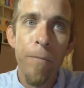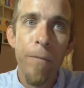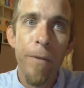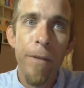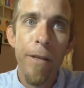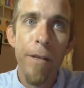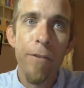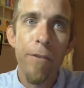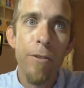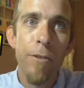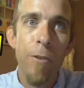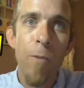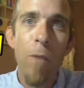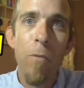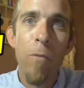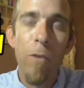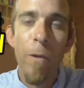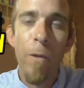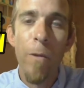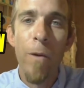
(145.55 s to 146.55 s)
And so my
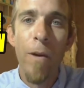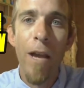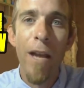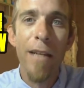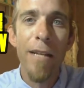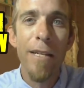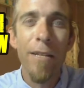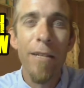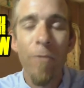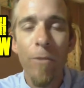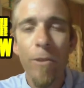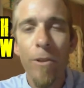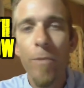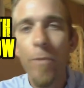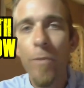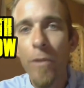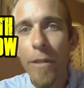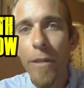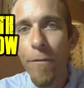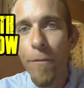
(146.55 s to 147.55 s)
brother and I didn't really
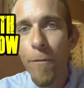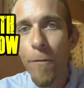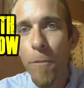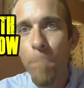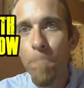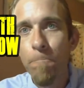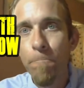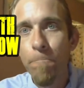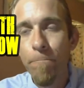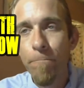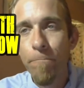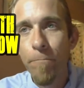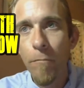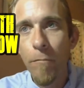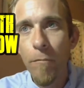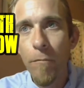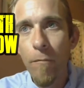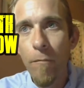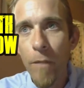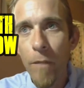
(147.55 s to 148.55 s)
believe her.
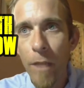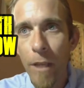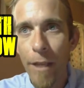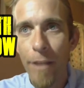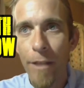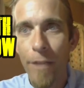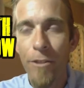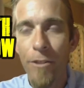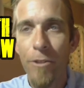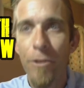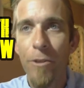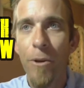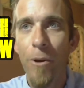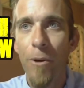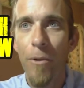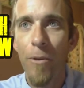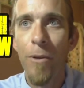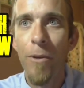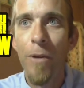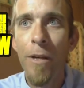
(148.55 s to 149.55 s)
And
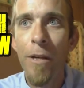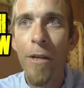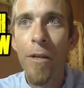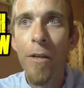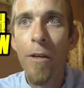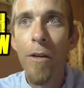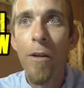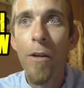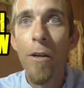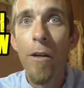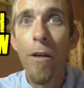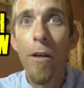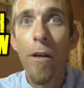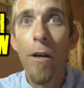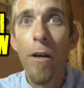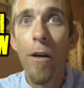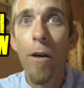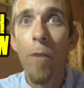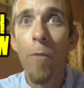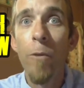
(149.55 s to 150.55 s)
so
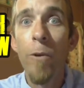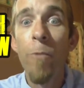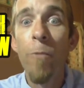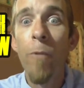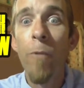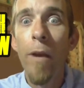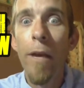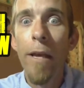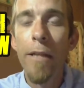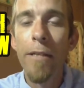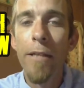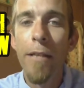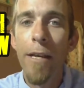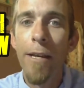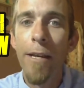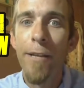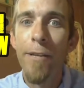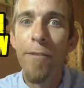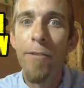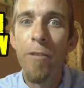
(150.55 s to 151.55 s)
um, we went
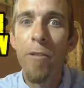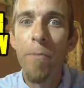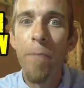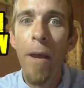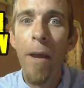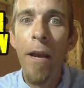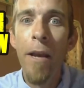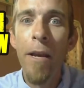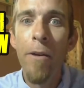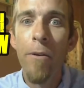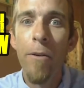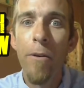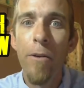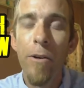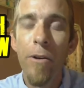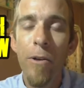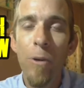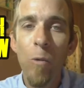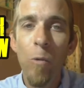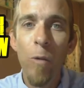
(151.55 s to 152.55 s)
and spied on
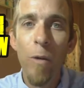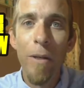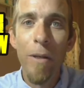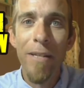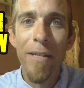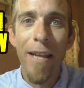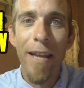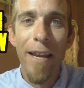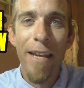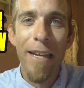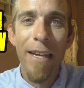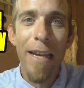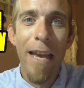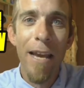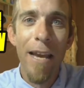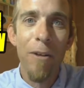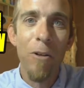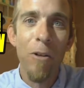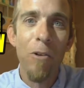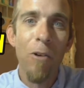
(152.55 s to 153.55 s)
her one day
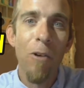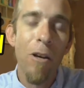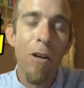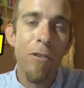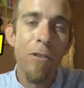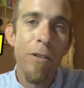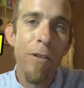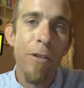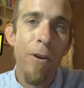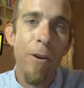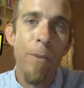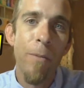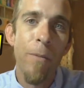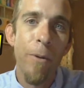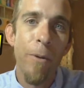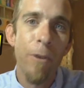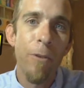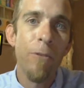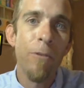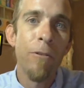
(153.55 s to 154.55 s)
at her crossing guard
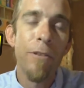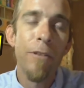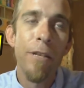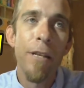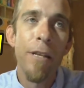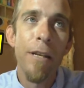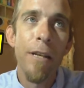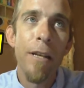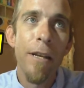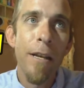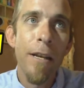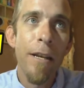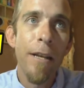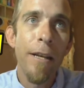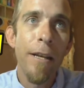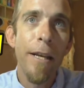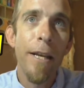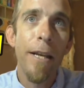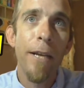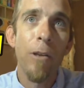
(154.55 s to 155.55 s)
post.
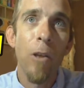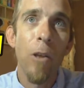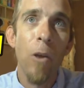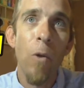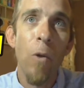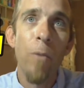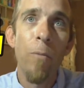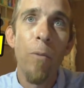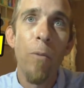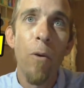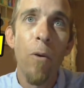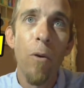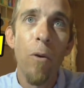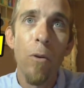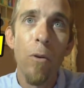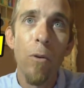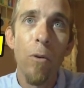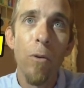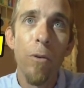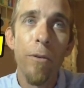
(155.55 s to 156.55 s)
And lo and
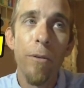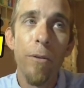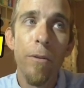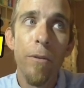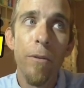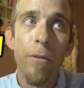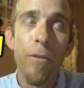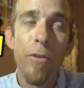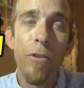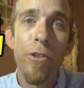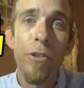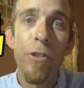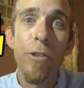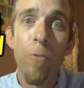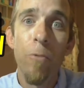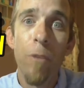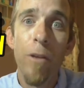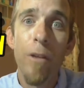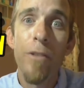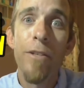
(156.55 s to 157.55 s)
behold, she
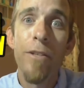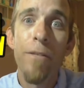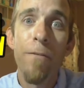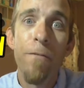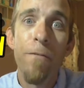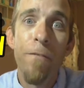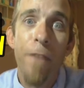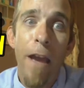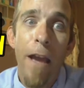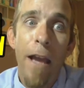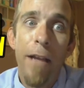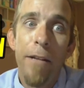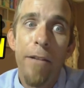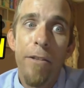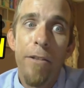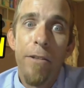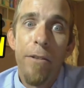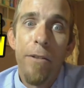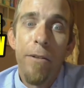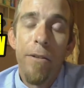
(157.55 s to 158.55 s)
was in
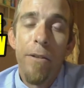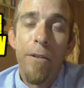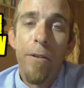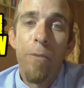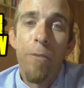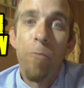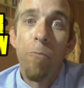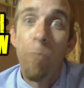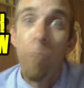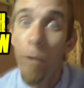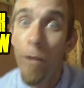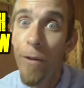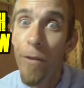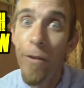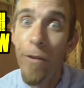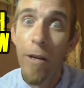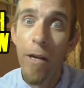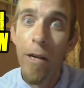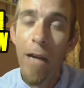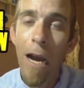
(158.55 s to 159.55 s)
fact
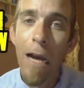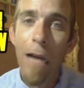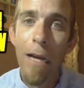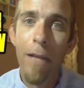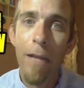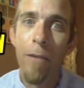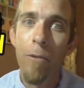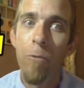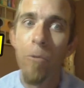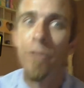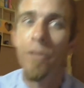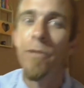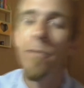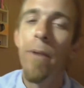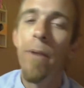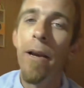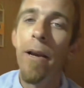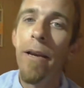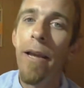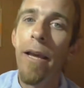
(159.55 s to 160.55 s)
with a guy that wasn't
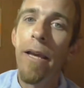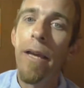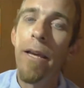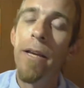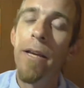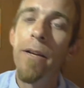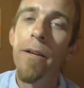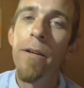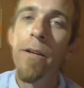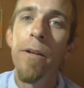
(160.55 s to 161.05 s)
my dad.